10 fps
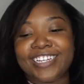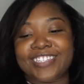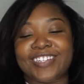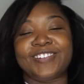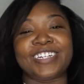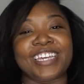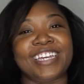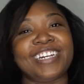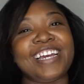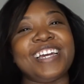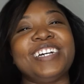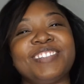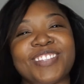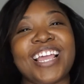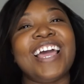So again,
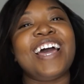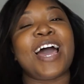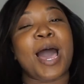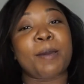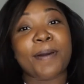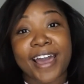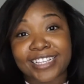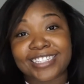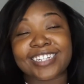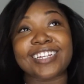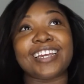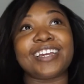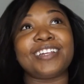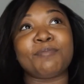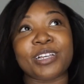I passed
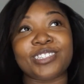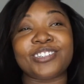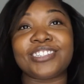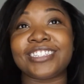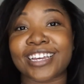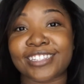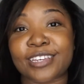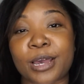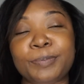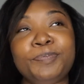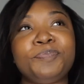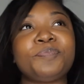med-surg the second time,